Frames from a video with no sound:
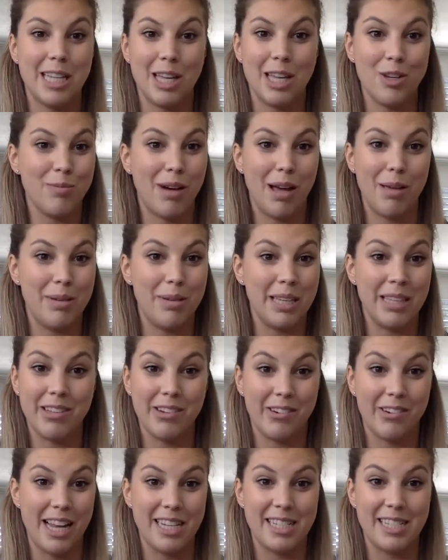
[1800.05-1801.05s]
that you might be
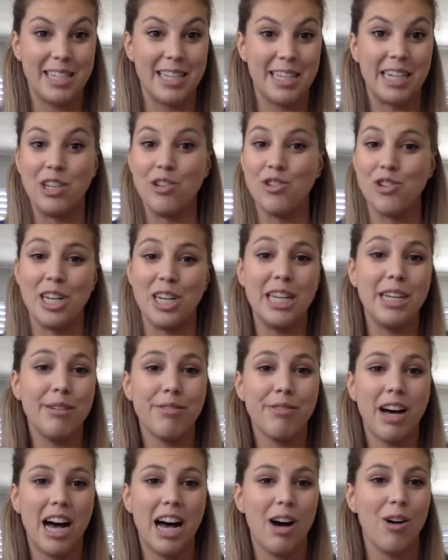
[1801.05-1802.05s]
interested in
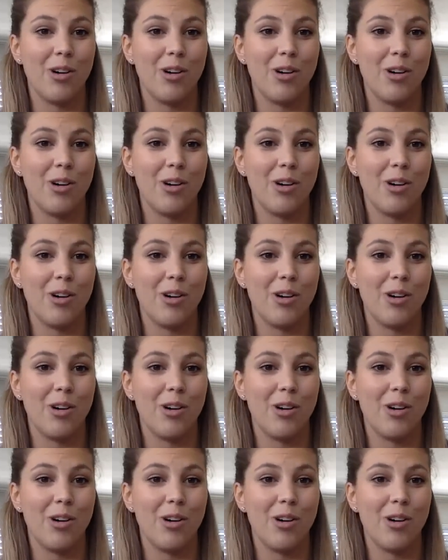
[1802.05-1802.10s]
Geneva